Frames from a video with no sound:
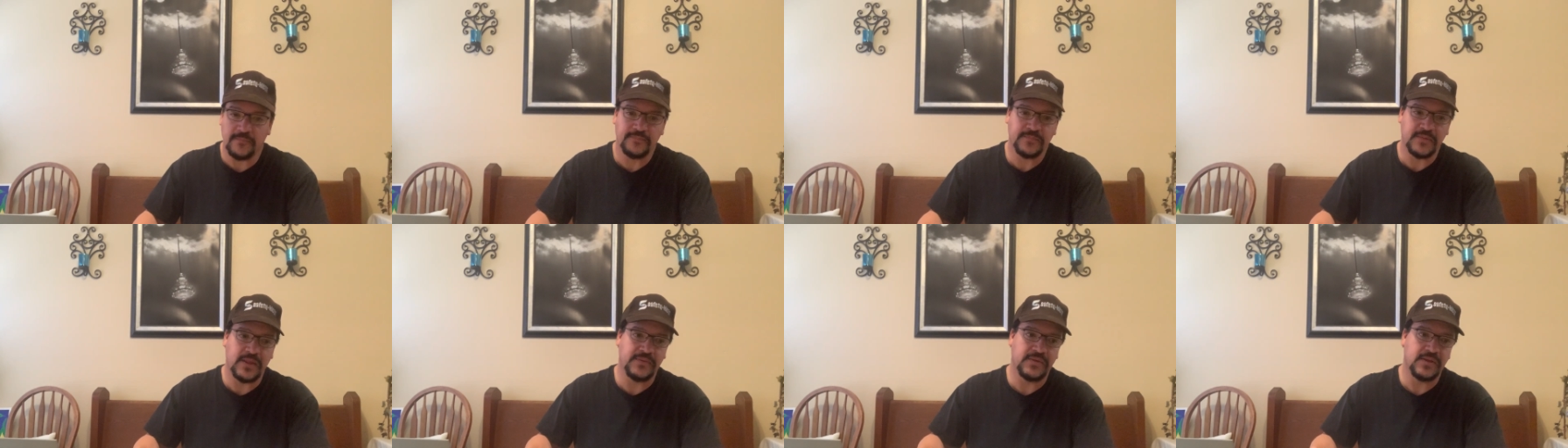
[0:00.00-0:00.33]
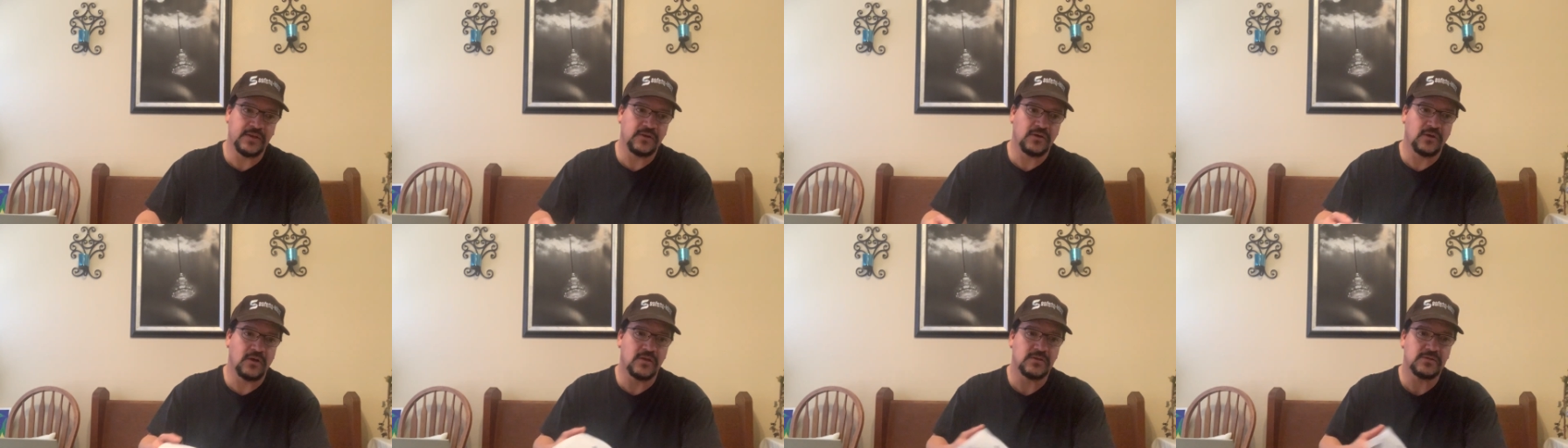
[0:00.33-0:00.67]
And then
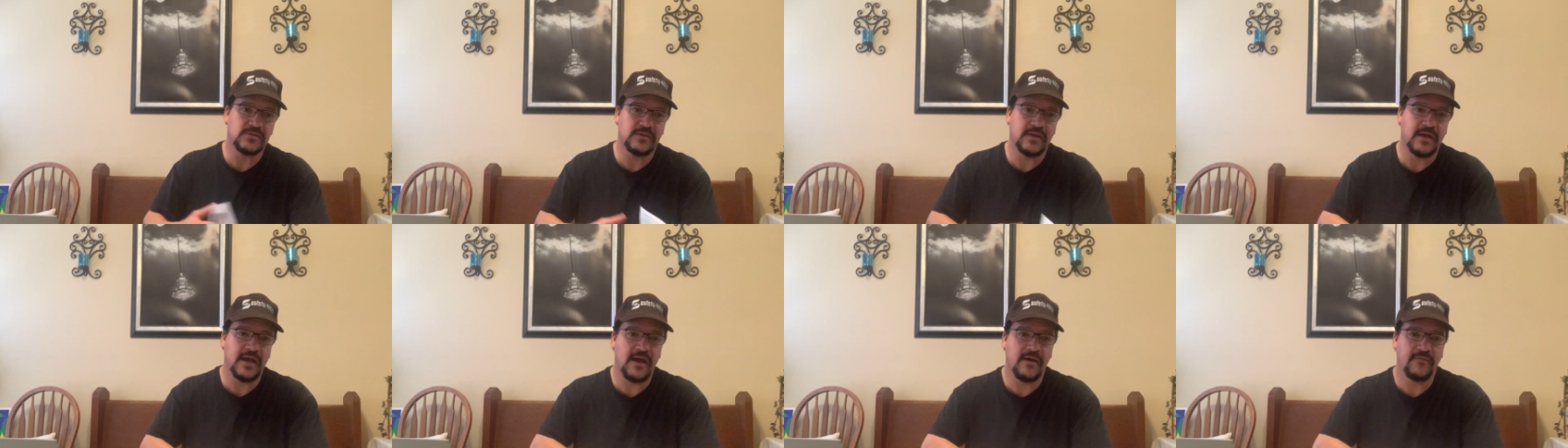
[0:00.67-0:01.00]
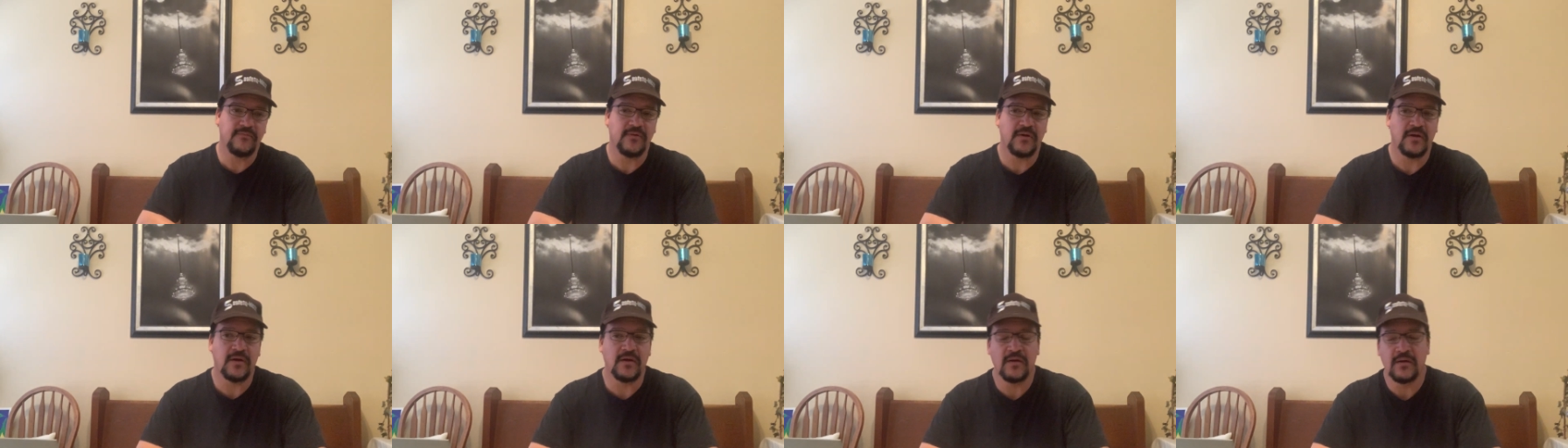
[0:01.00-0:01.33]
you also have
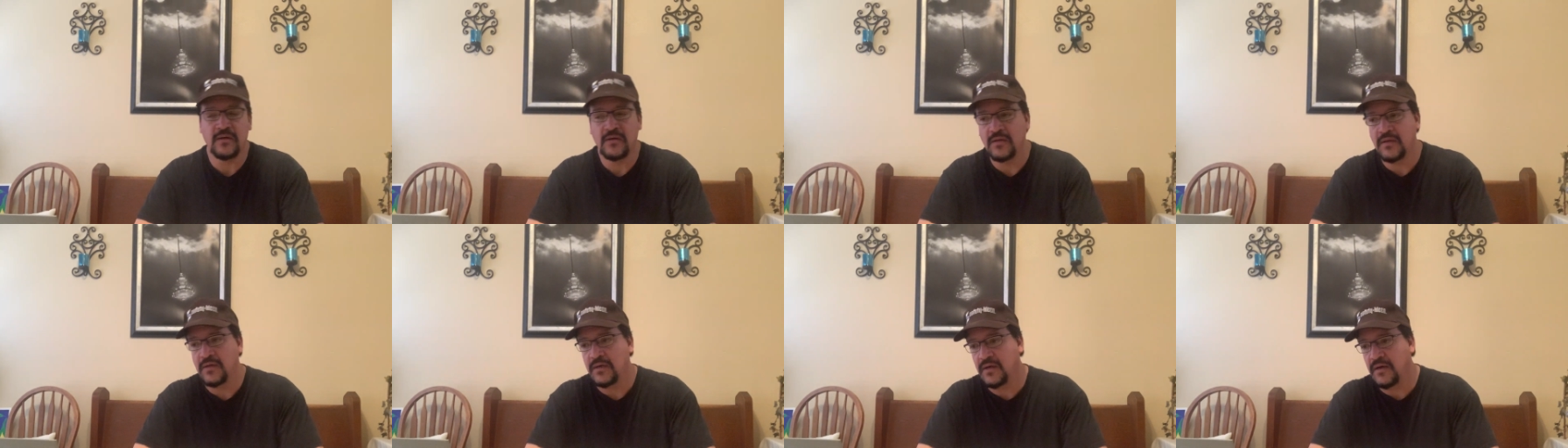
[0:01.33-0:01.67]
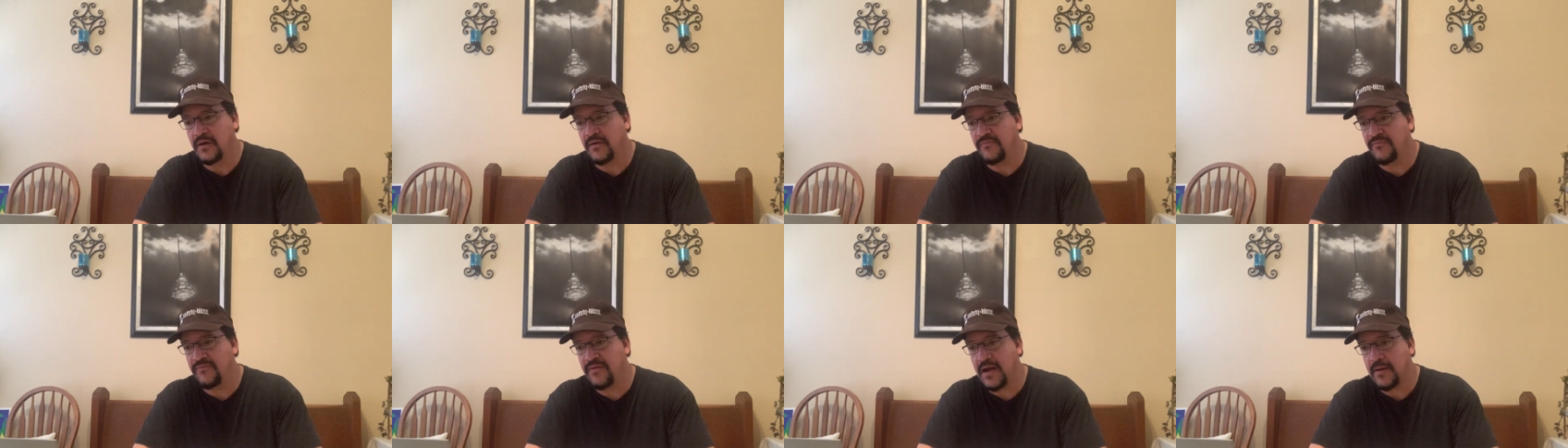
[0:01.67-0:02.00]
a
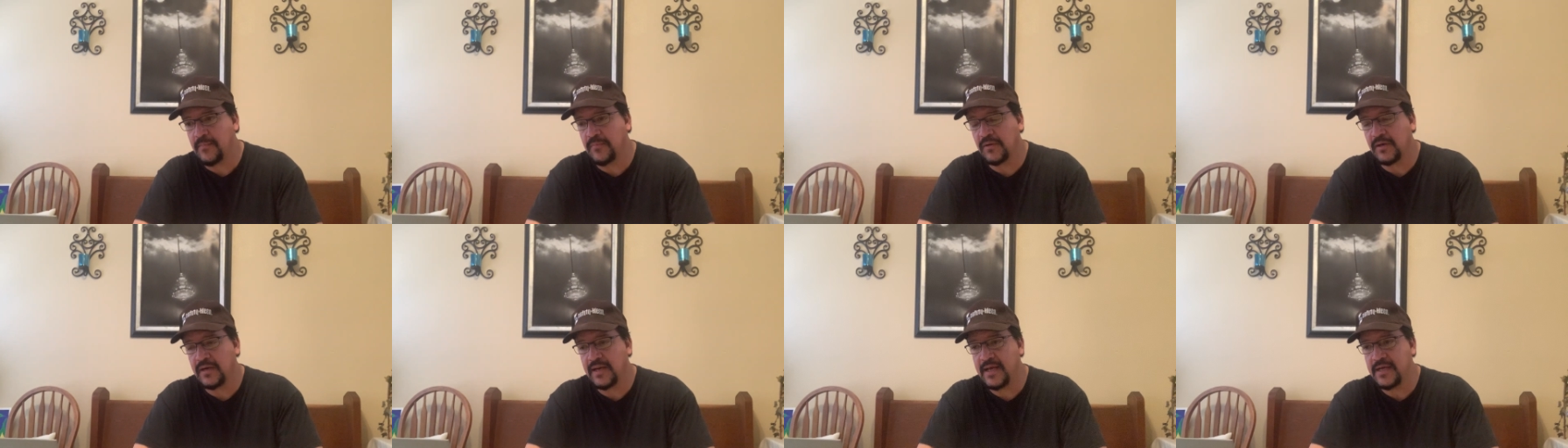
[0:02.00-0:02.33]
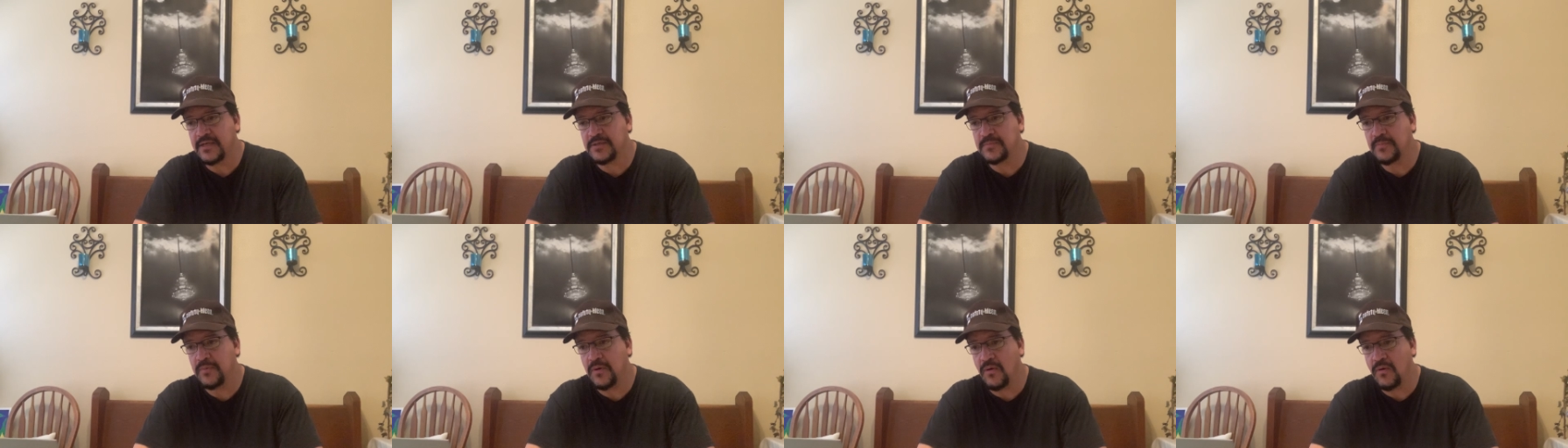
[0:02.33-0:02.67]

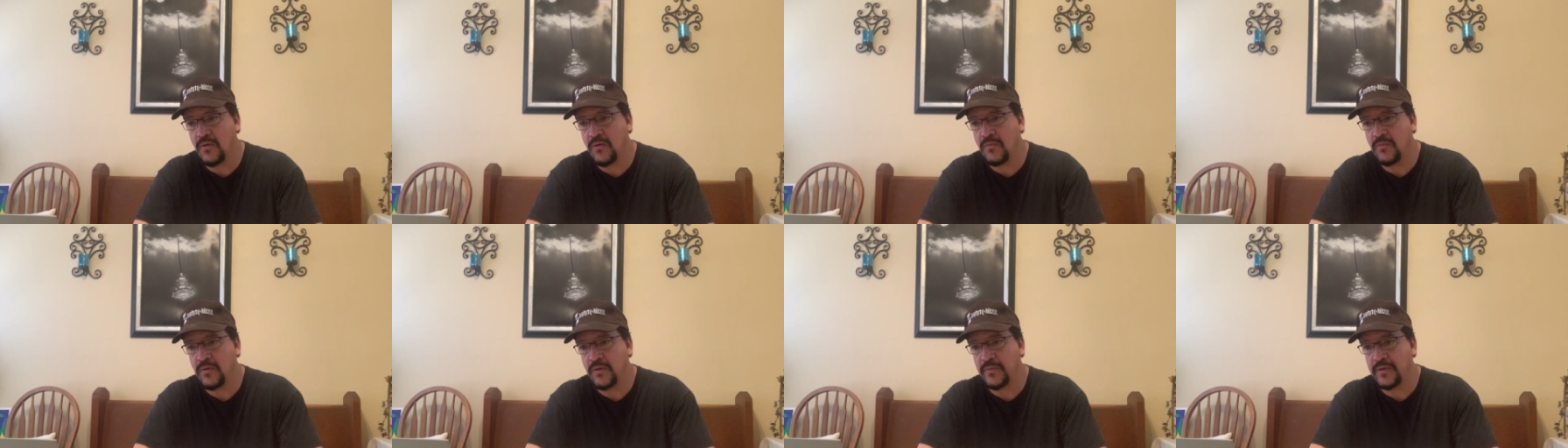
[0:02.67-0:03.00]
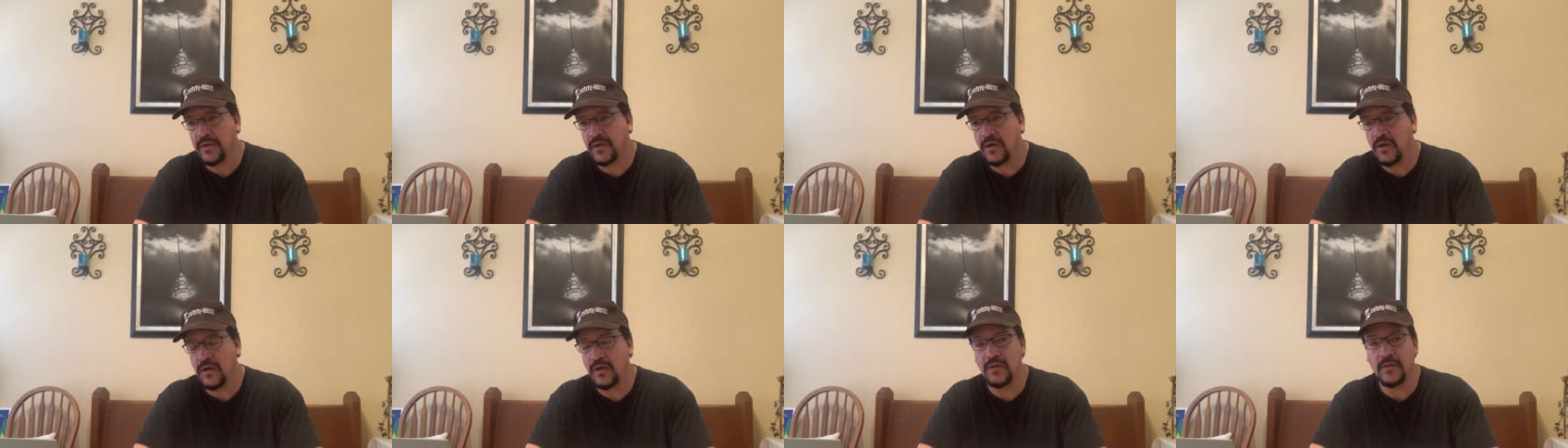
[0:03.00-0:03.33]
fiberglass pole, what we
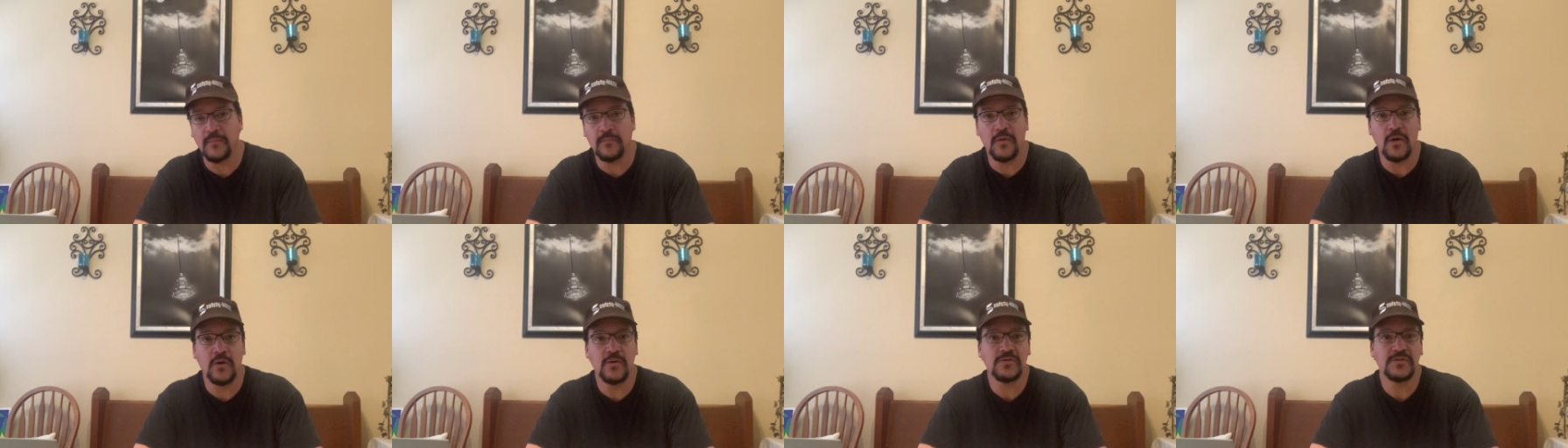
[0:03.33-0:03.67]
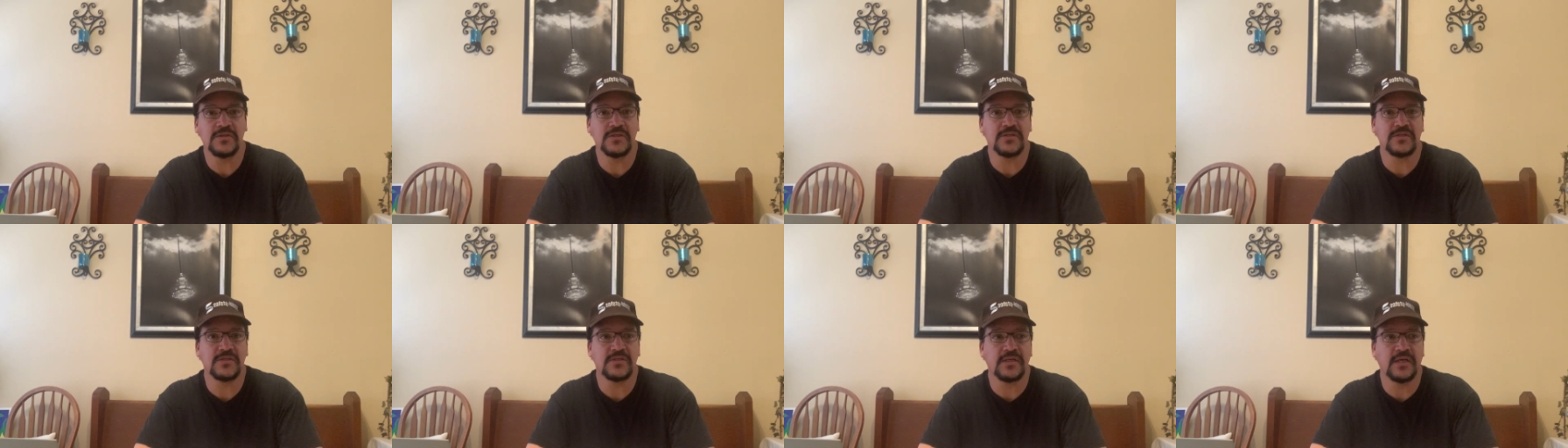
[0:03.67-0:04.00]
call a
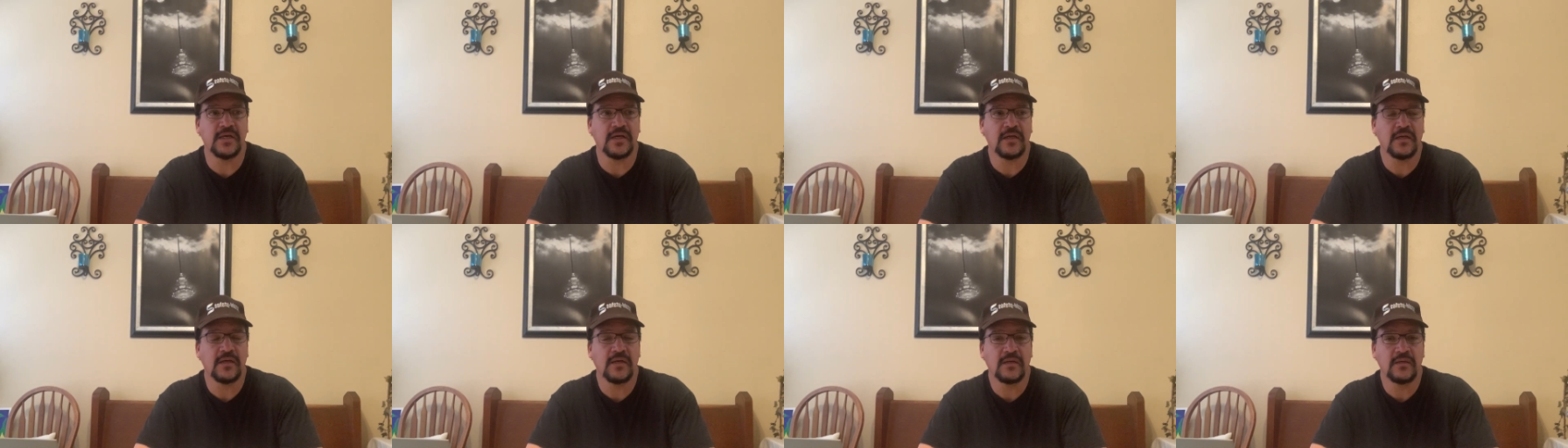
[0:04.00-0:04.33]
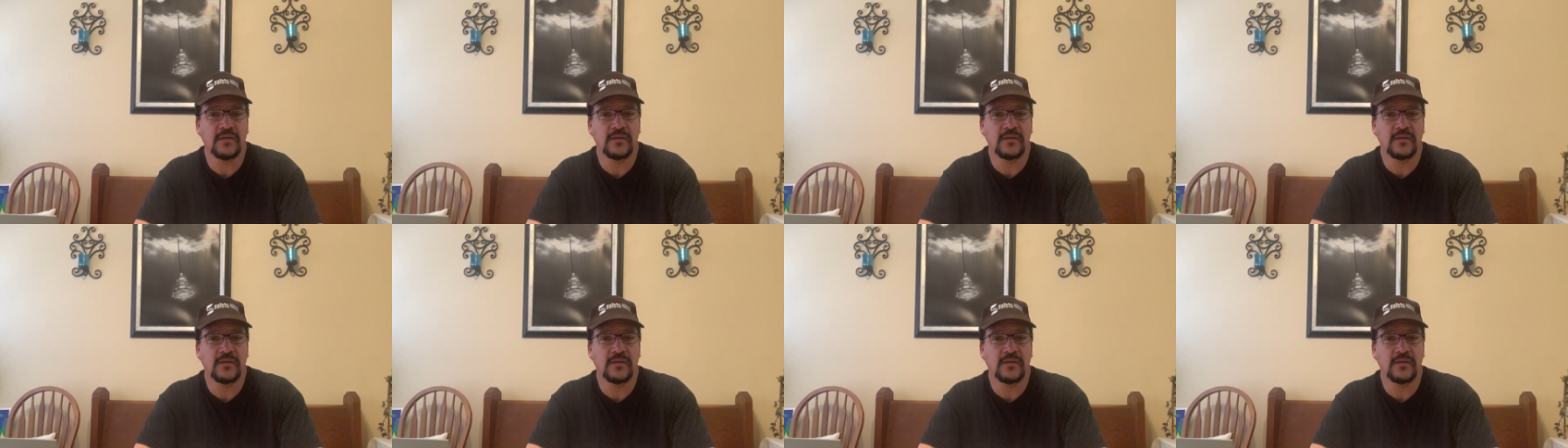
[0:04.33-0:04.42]
Moses stick.